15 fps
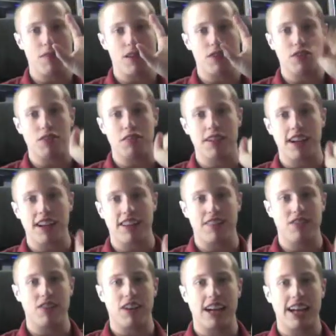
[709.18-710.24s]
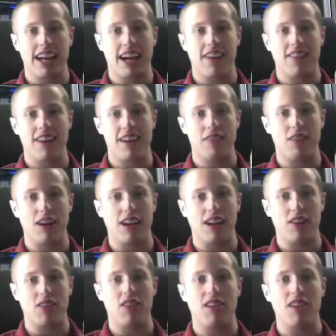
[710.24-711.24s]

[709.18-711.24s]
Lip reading: screen so I can't wave at you.